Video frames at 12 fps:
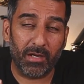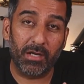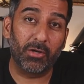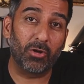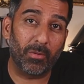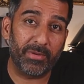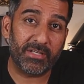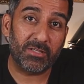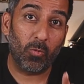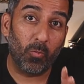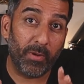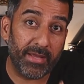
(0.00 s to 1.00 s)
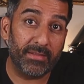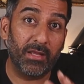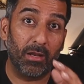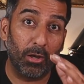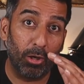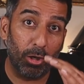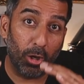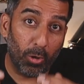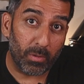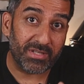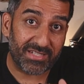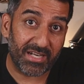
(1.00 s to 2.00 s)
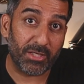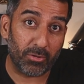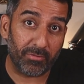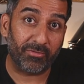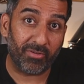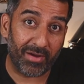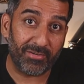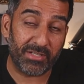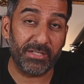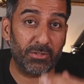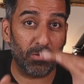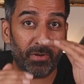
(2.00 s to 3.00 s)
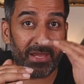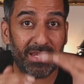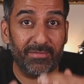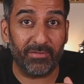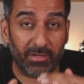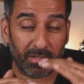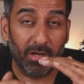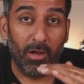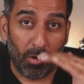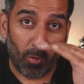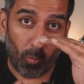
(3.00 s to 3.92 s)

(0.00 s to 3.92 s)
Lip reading: ergonomics with lower center of gravity, so even